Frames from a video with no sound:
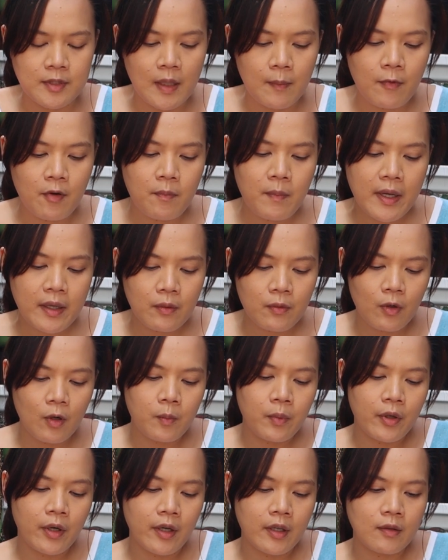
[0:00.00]
Some of my grow
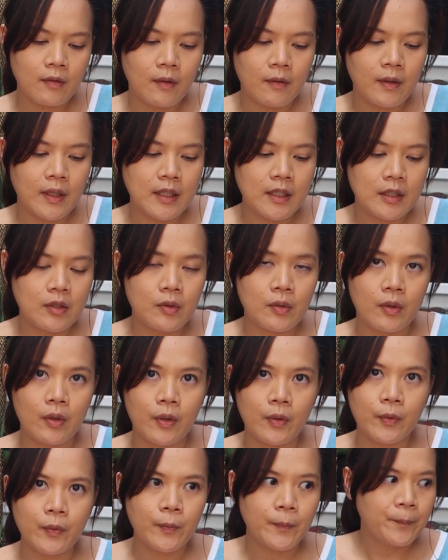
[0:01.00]
point already
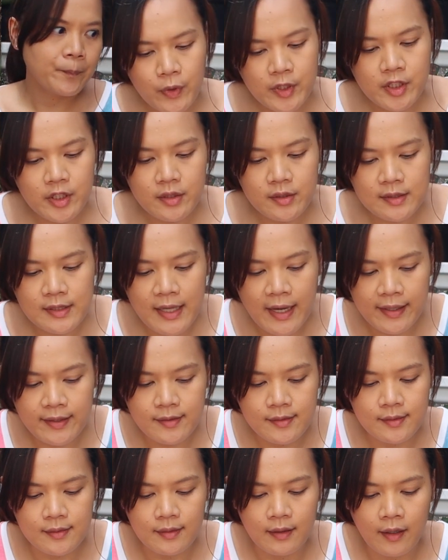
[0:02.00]
grow, which is
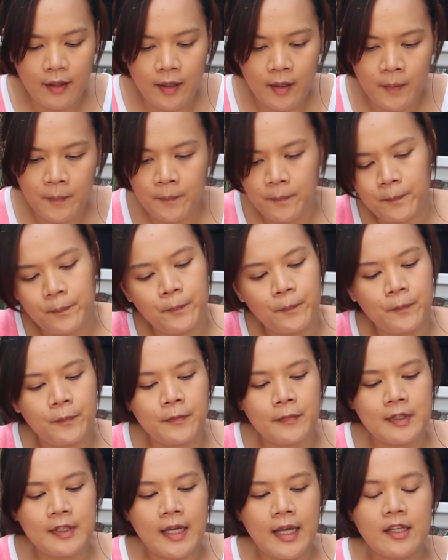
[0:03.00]
nice
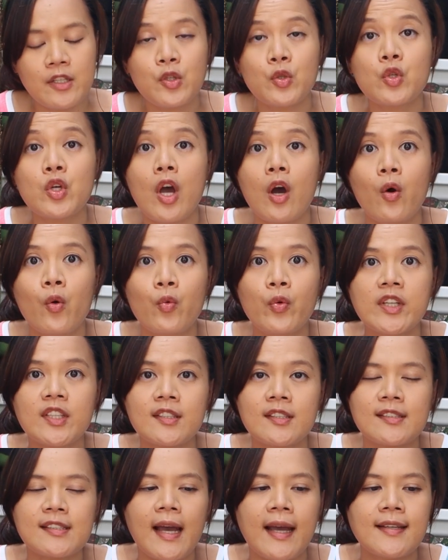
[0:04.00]
that you know
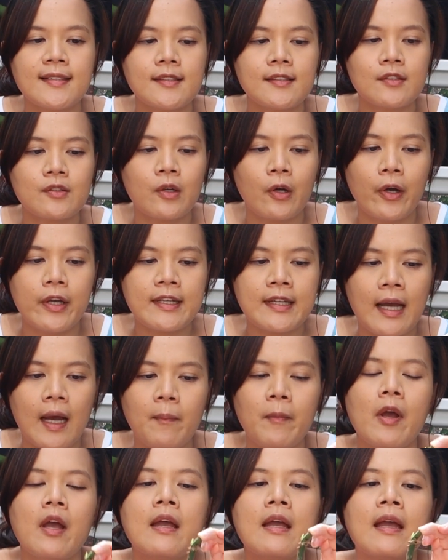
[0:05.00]
which size is going
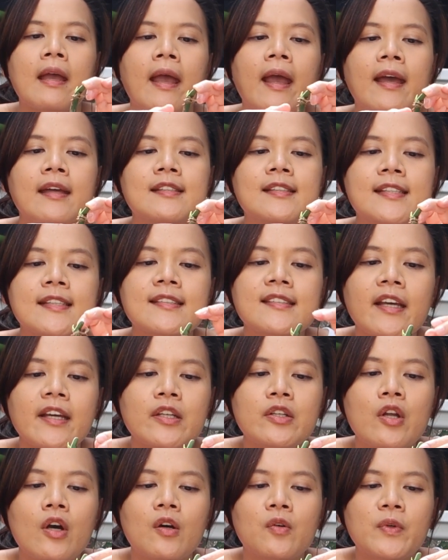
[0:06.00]
up. And since I
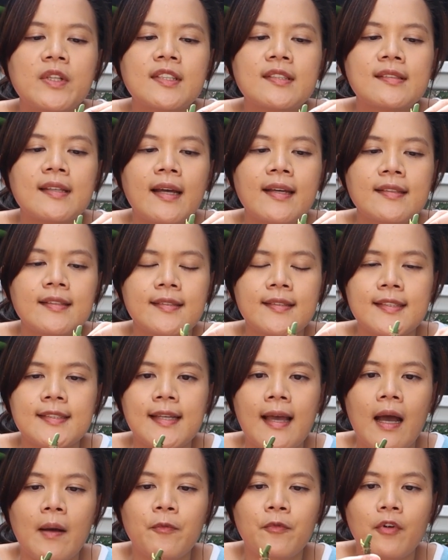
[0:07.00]
know which size is
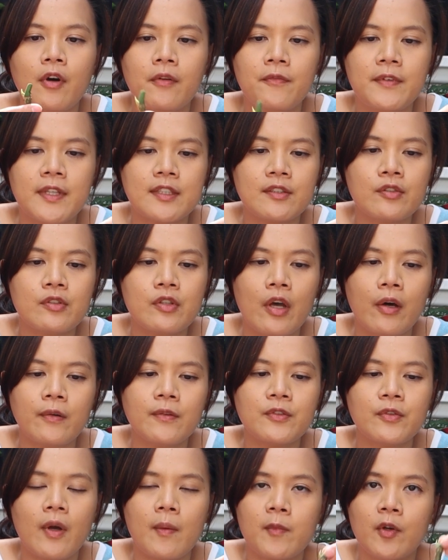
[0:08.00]
up of this
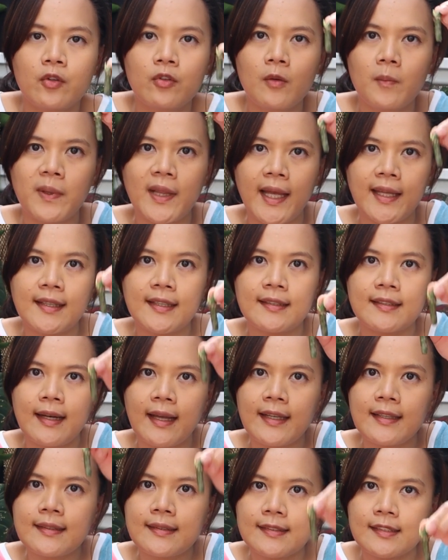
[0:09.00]
node, so I'm going to plant it
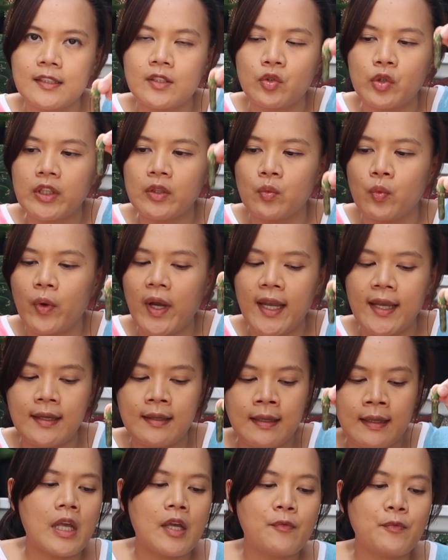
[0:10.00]
like straight
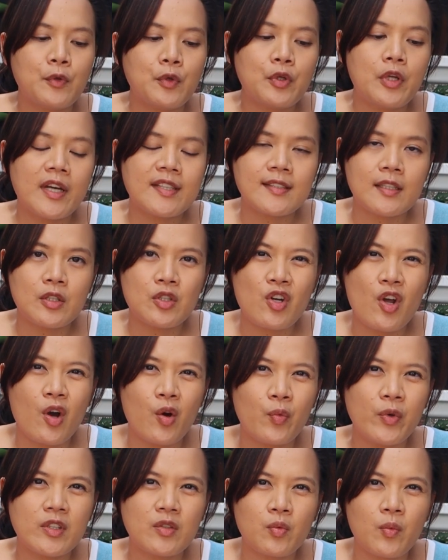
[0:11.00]
way. If you doesn't
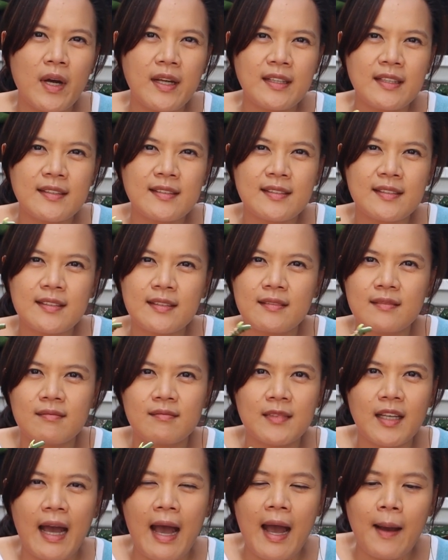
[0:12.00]
know which one is
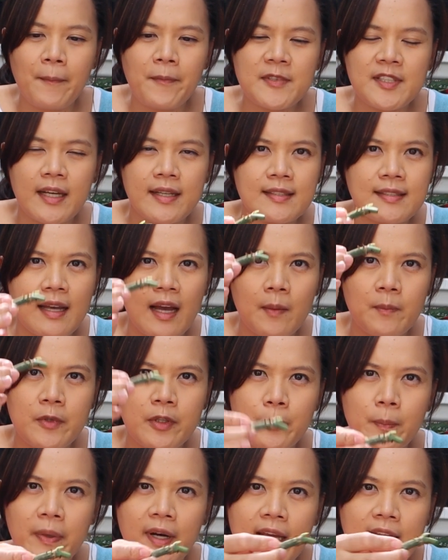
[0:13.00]
the size up,
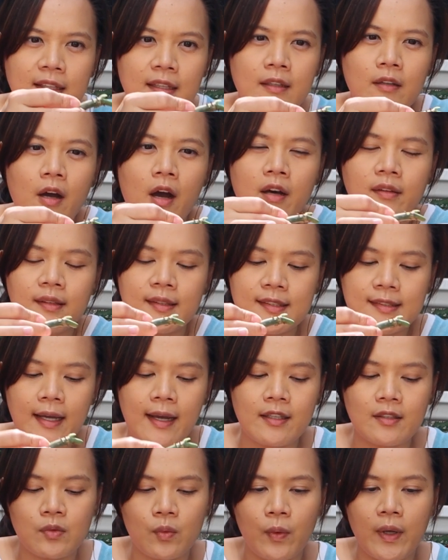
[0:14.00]
you plant it on the
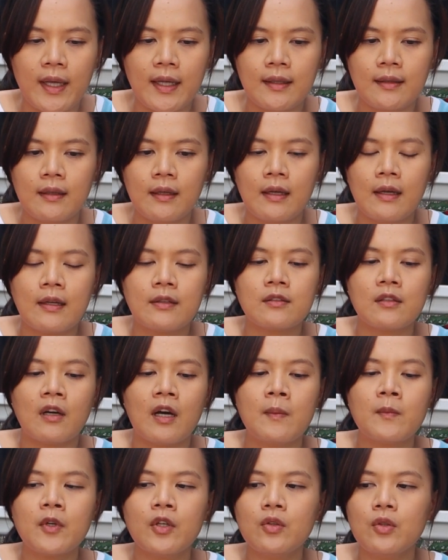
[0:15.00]
size way. So
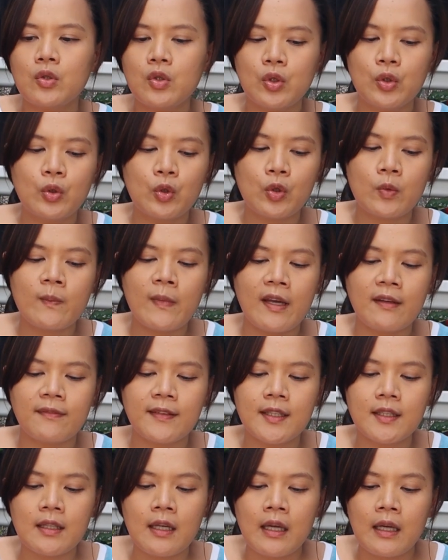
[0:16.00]
I'm going to do two
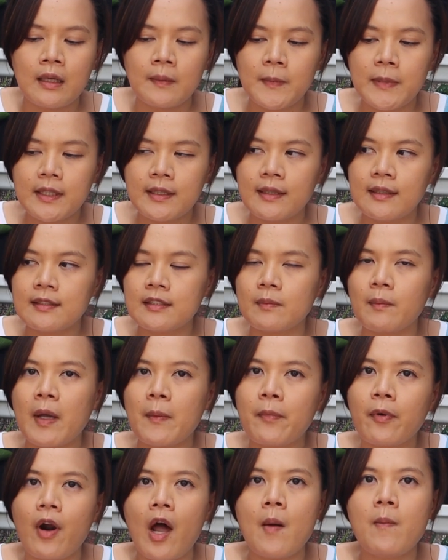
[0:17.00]
methods because my
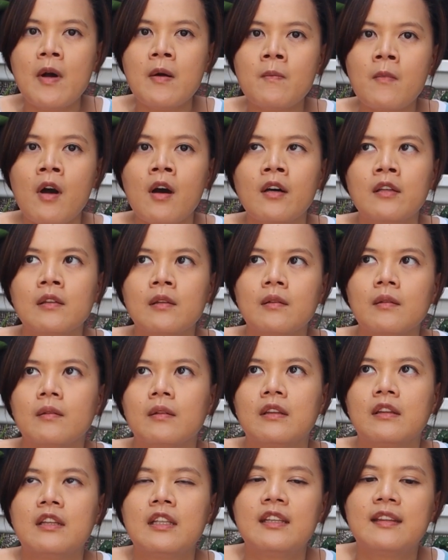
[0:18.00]
problem on
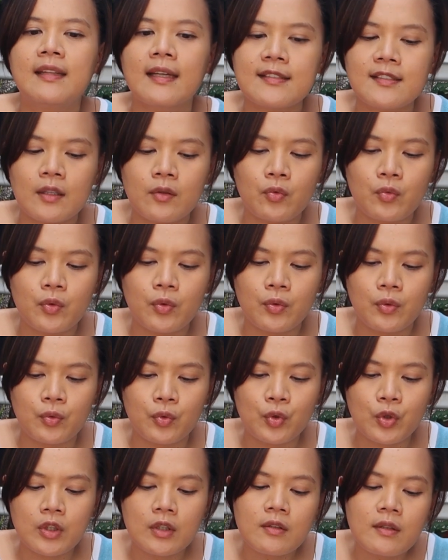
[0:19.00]
it doesn't
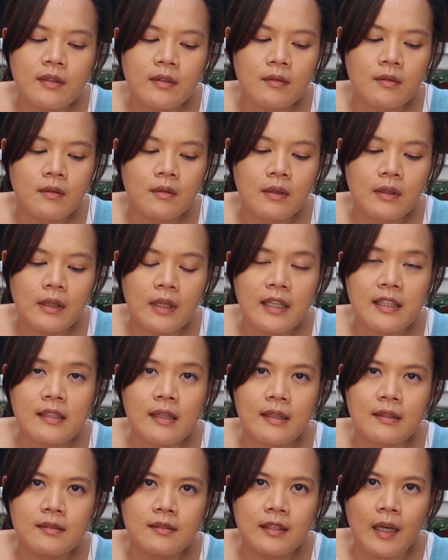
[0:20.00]
root in
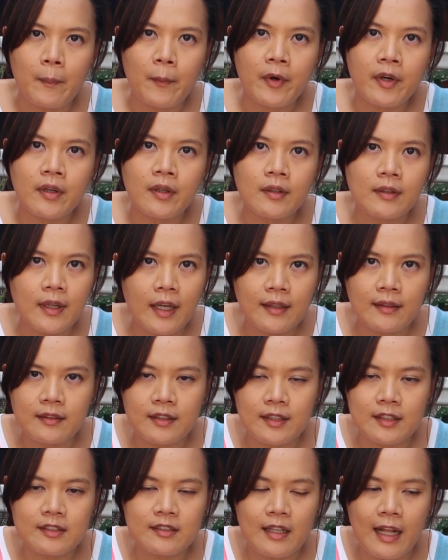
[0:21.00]
this summer, like
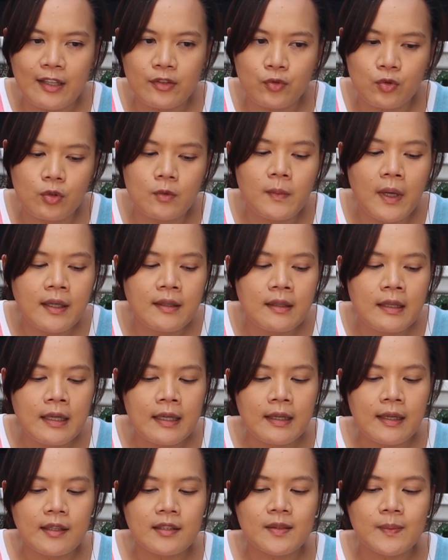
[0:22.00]
this last 2 months,
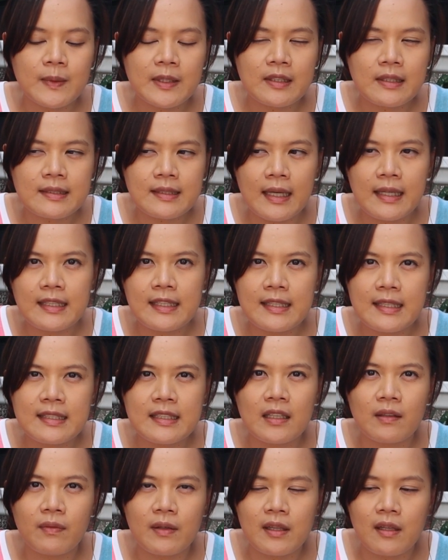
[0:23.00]
it's because I
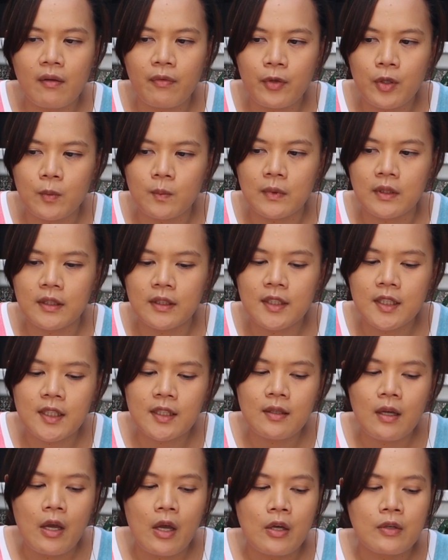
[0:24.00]
didn't give enough
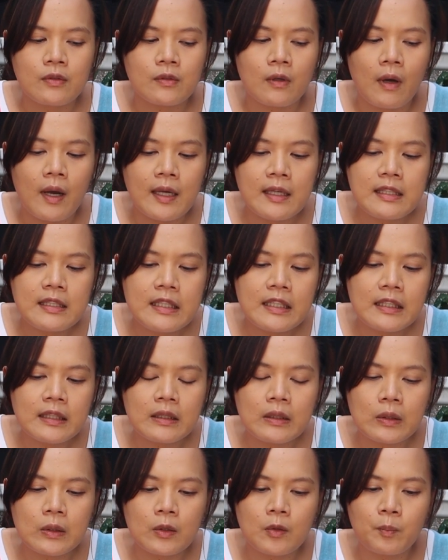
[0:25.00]
humidity. So I
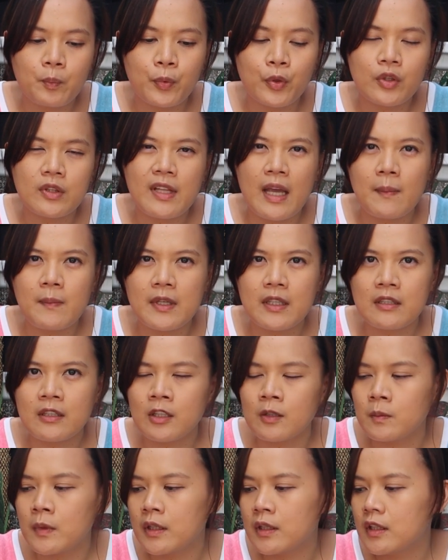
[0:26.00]
need to put them in
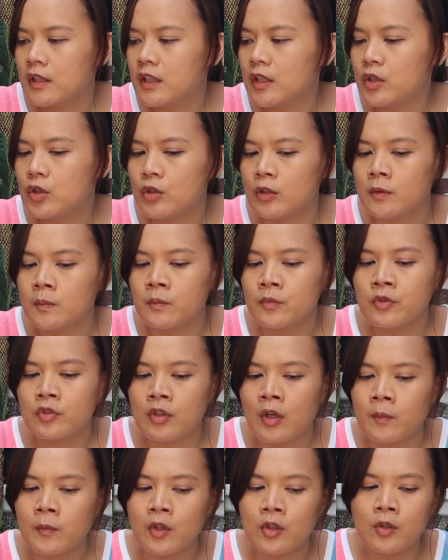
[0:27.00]
humidity dome.
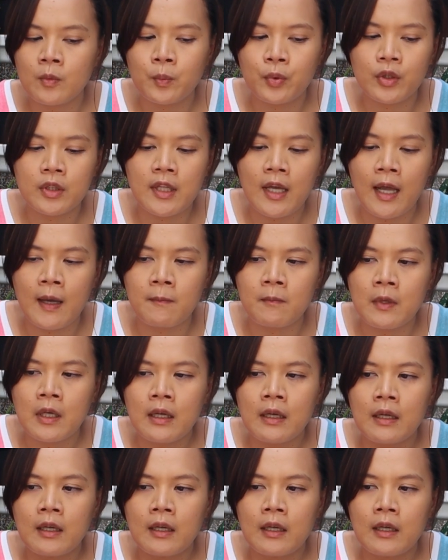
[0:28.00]
So I'm going to put them